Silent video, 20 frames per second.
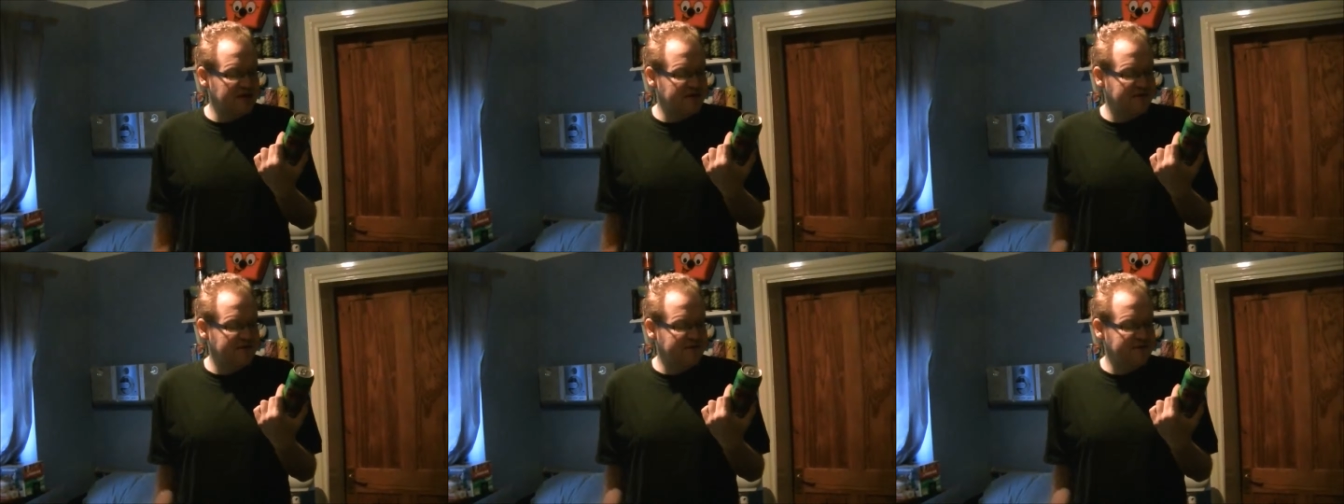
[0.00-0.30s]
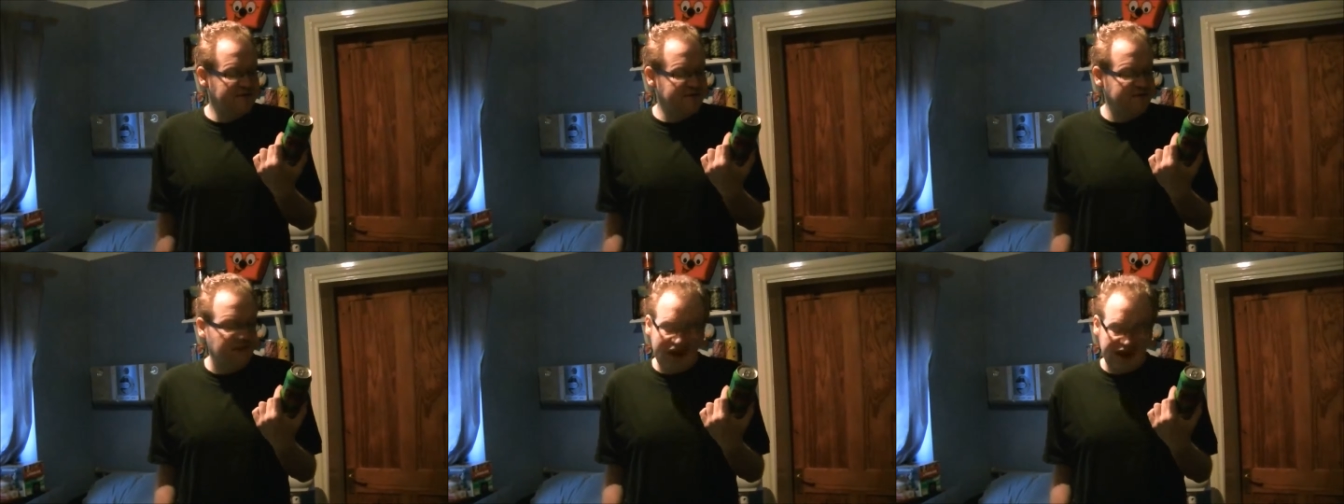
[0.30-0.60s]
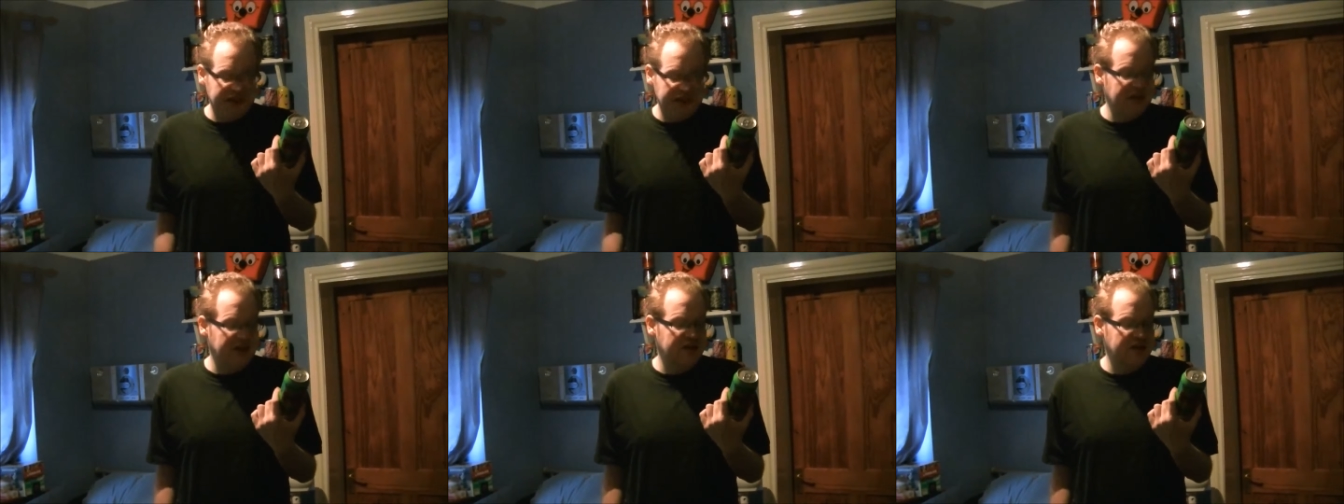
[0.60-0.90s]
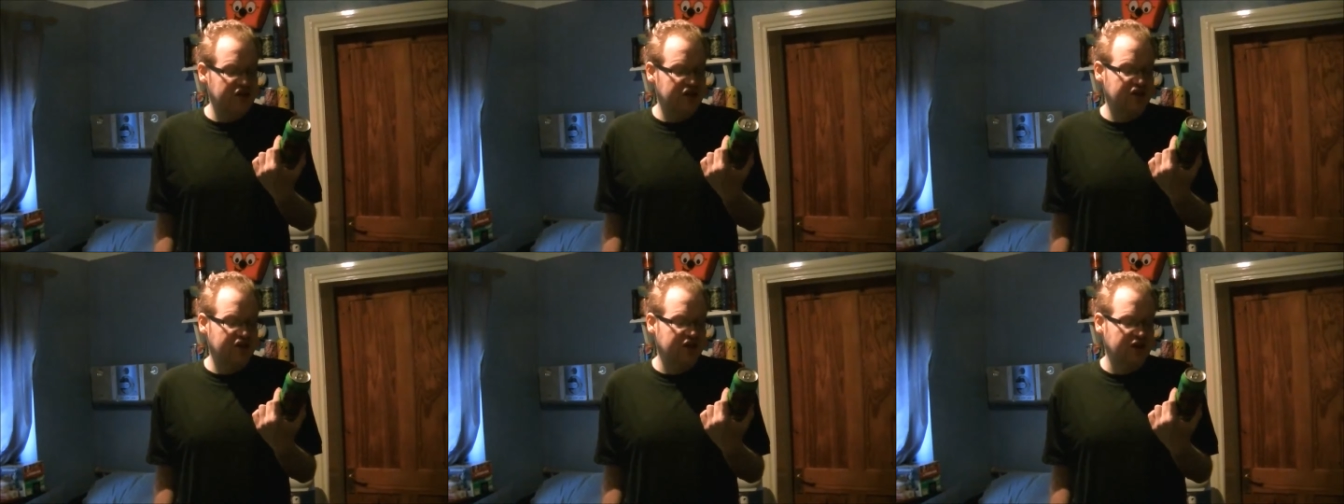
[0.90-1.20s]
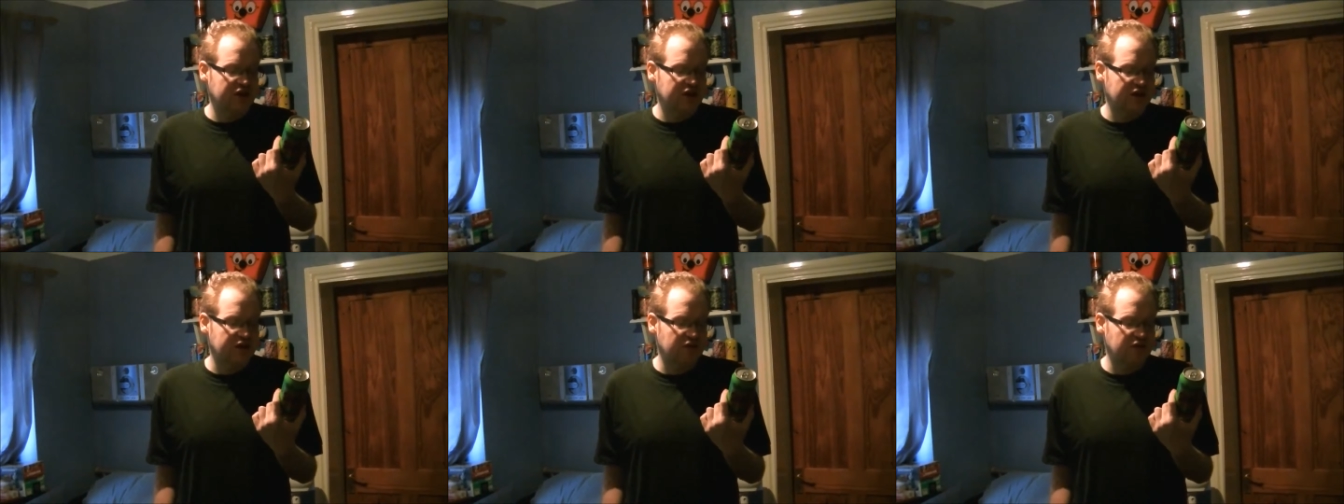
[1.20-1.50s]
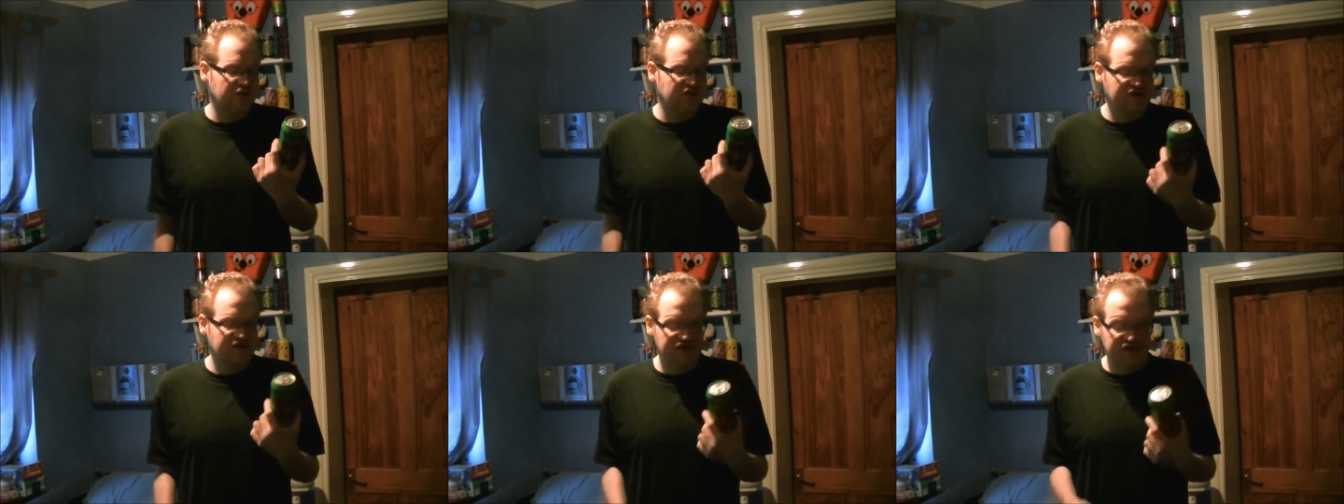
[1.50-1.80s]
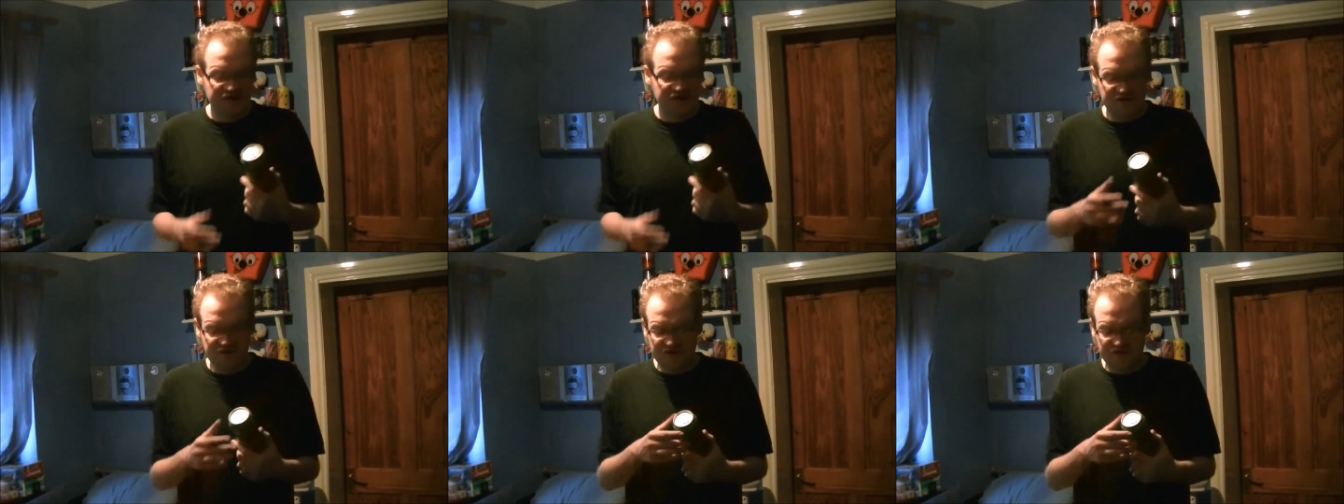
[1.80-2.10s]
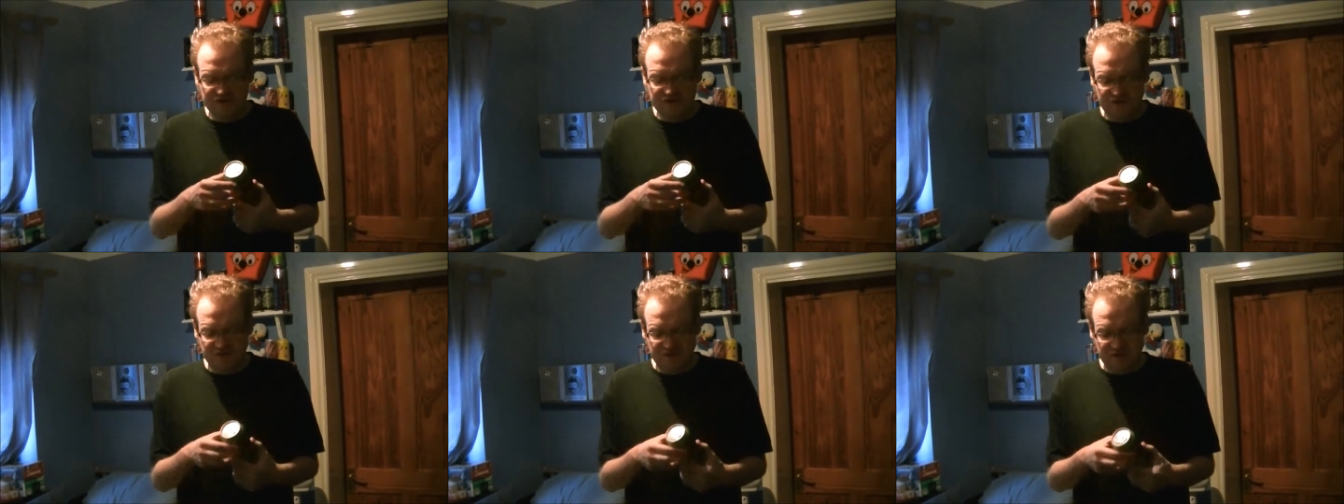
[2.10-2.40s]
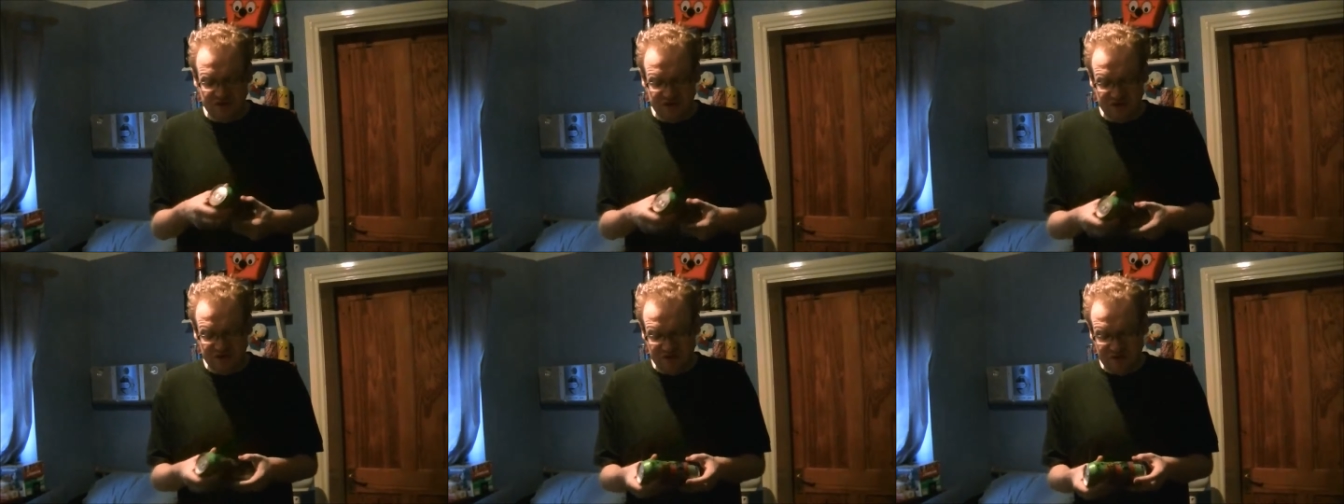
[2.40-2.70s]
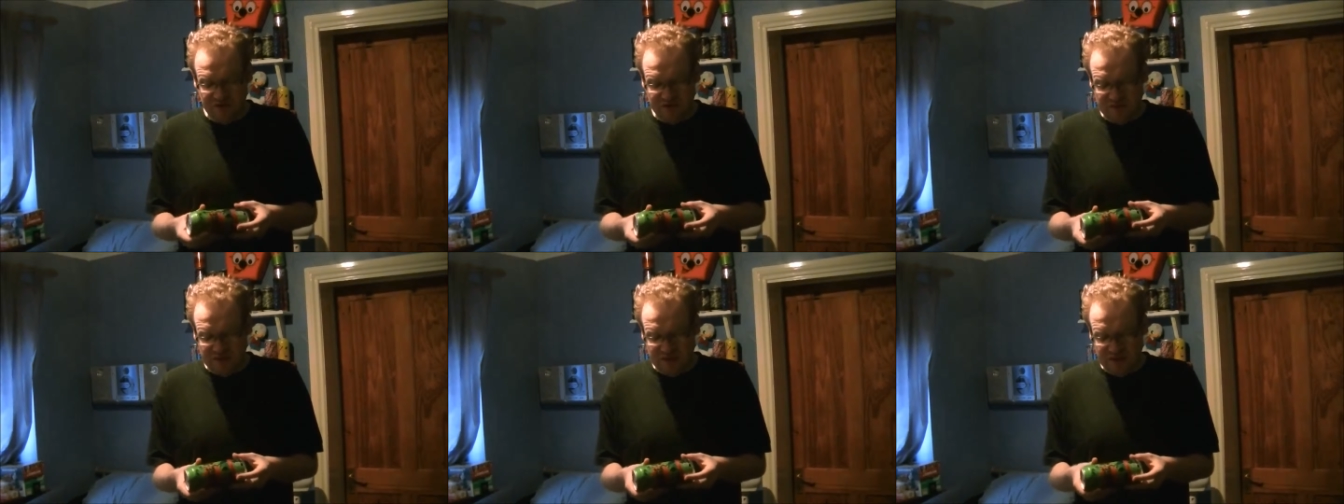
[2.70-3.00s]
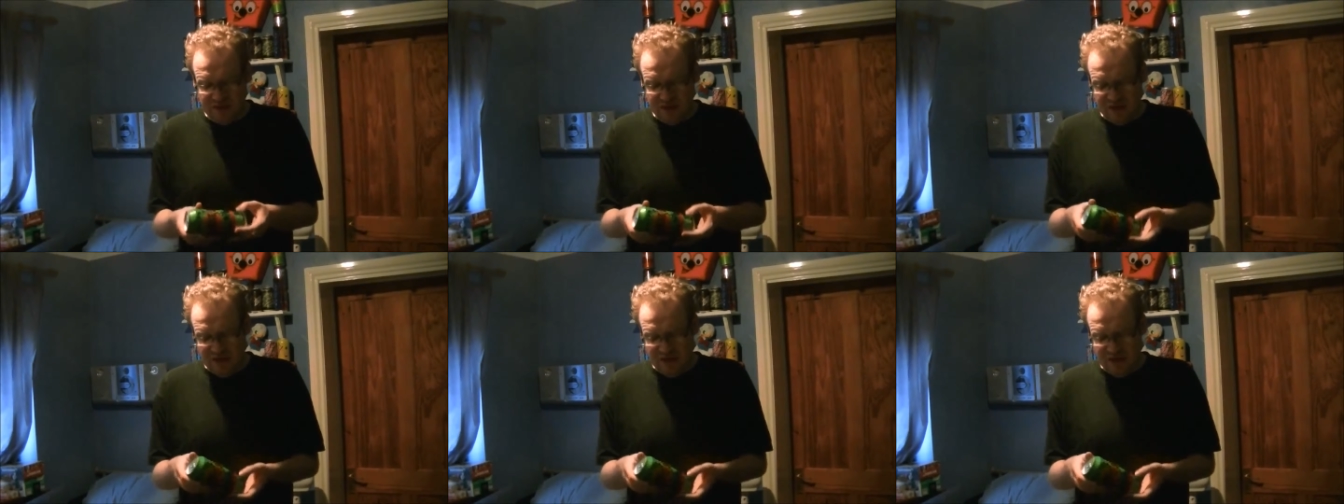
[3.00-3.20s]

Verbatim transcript: fuck ton of sugar though. Jesus Christ, I mean,